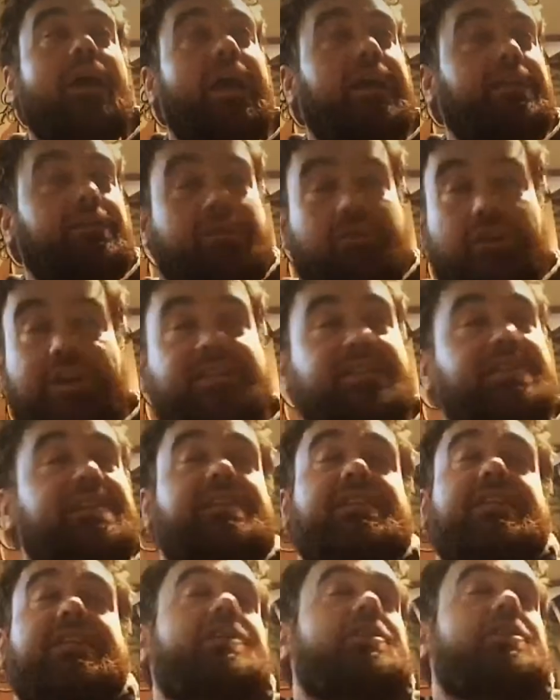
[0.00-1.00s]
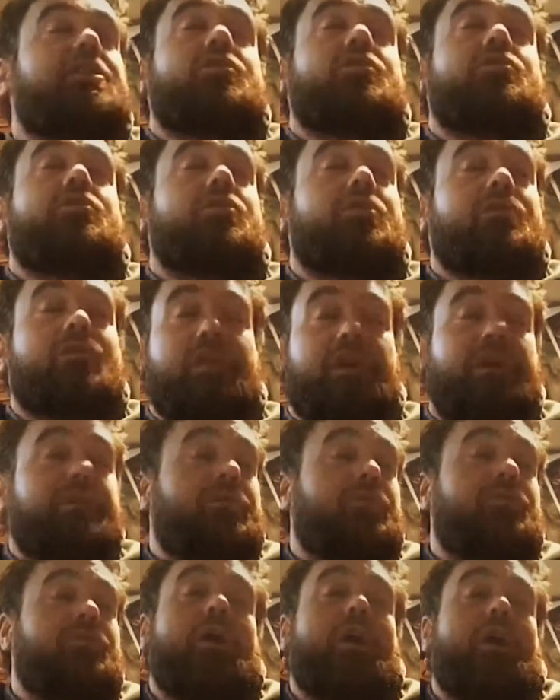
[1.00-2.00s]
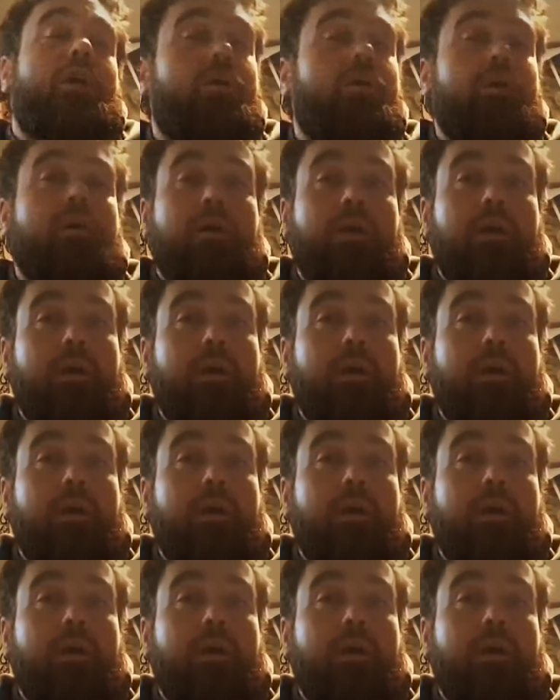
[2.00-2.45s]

cresi in nudo.